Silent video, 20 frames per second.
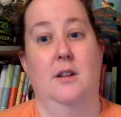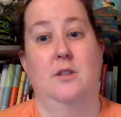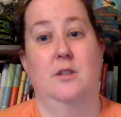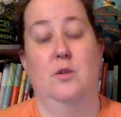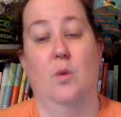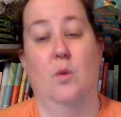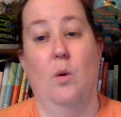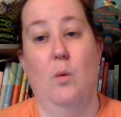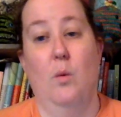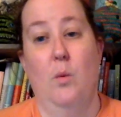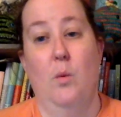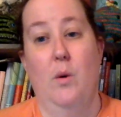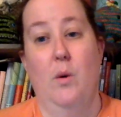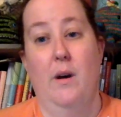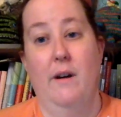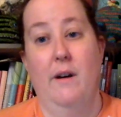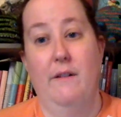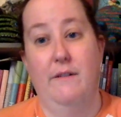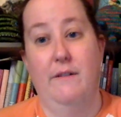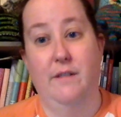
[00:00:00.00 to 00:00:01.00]
to a
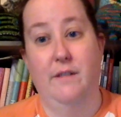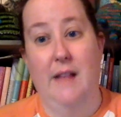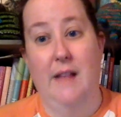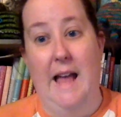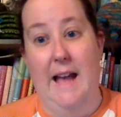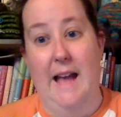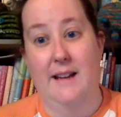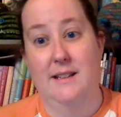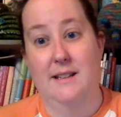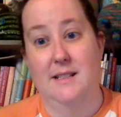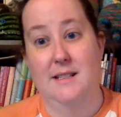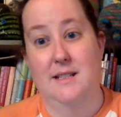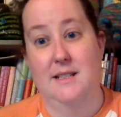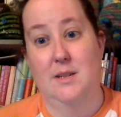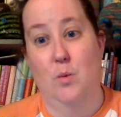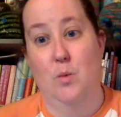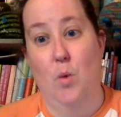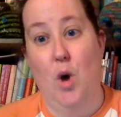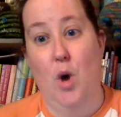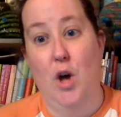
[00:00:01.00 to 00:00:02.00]
flat
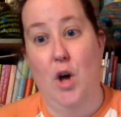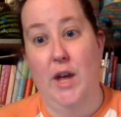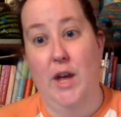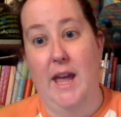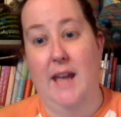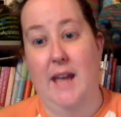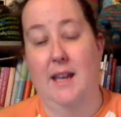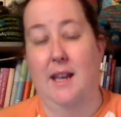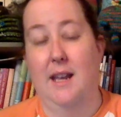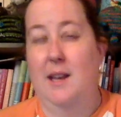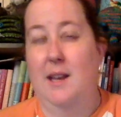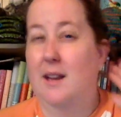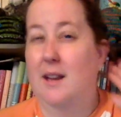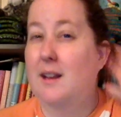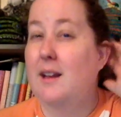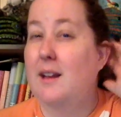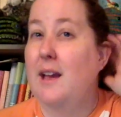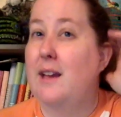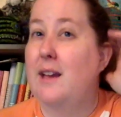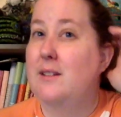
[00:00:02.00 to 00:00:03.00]
wall hanging,
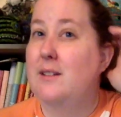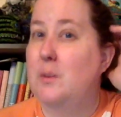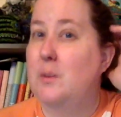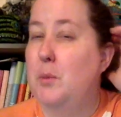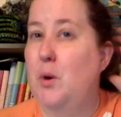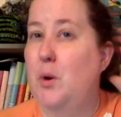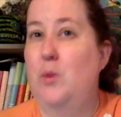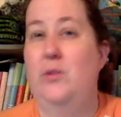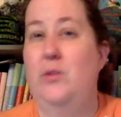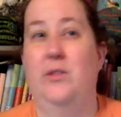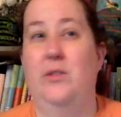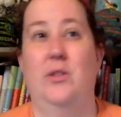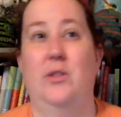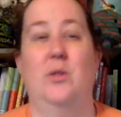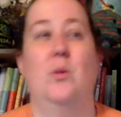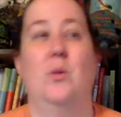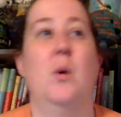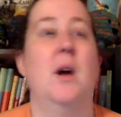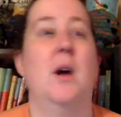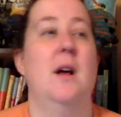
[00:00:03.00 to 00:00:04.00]
as opposed
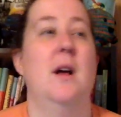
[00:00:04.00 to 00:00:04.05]
to